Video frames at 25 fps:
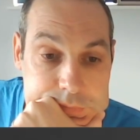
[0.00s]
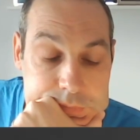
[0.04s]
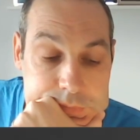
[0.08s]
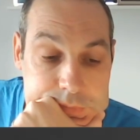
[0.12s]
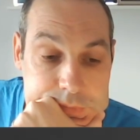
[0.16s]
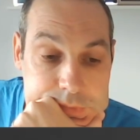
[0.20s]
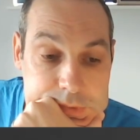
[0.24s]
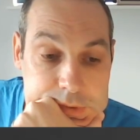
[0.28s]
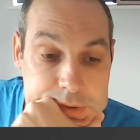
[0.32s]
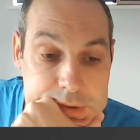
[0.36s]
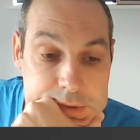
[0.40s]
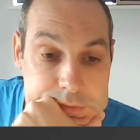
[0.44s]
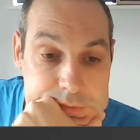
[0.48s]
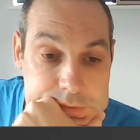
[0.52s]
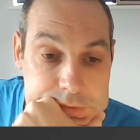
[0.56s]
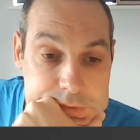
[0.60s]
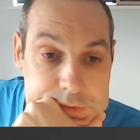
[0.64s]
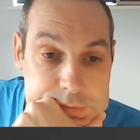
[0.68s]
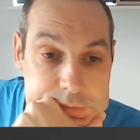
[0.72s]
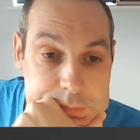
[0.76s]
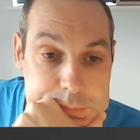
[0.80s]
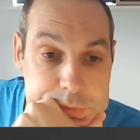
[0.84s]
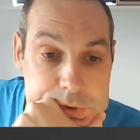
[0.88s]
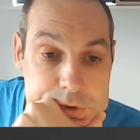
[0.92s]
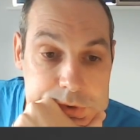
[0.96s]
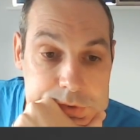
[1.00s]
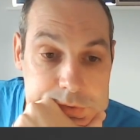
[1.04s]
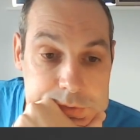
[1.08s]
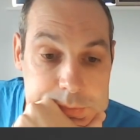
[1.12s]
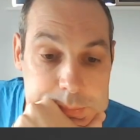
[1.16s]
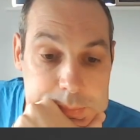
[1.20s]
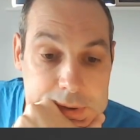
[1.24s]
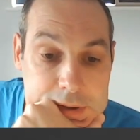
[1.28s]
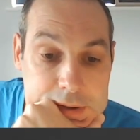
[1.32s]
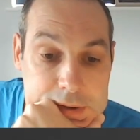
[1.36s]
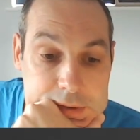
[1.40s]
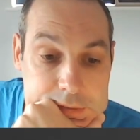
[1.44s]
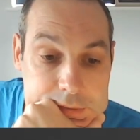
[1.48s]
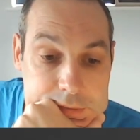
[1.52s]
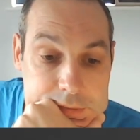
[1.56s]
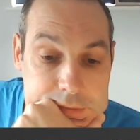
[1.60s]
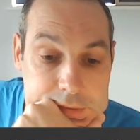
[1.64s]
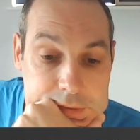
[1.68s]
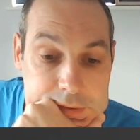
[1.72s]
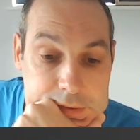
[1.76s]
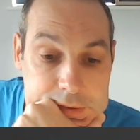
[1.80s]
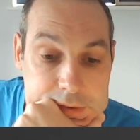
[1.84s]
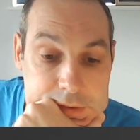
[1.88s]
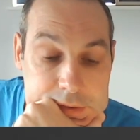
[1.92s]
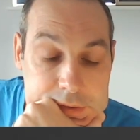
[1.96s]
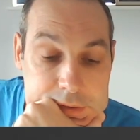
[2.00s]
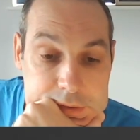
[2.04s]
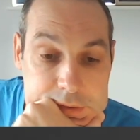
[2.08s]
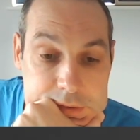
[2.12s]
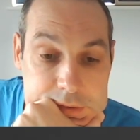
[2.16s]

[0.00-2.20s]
Okay, so they've moved back there.